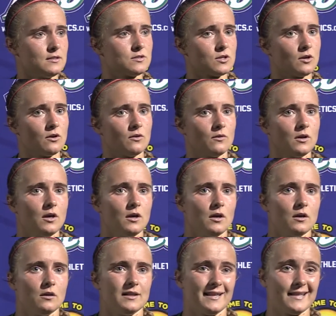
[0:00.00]
So
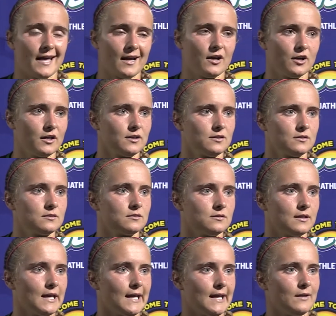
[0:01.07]
that hurt,
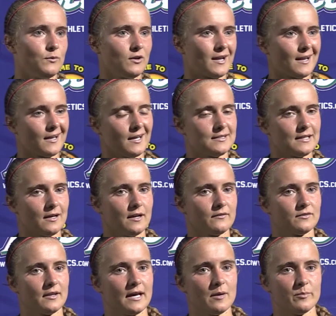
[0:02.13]
and we kind of got down
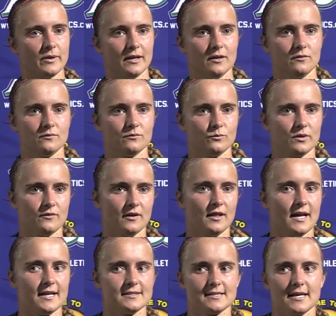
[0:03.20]
after that. But we
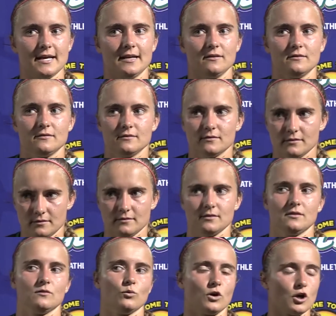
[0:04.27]
realized that
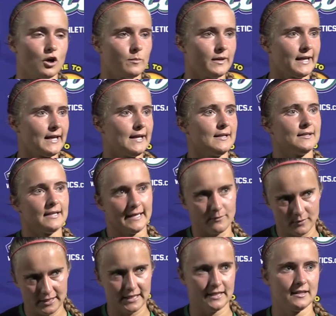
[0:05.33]
we're home again. Like
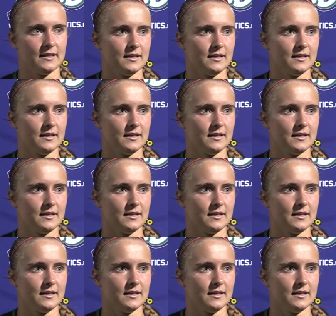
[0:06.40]
we needed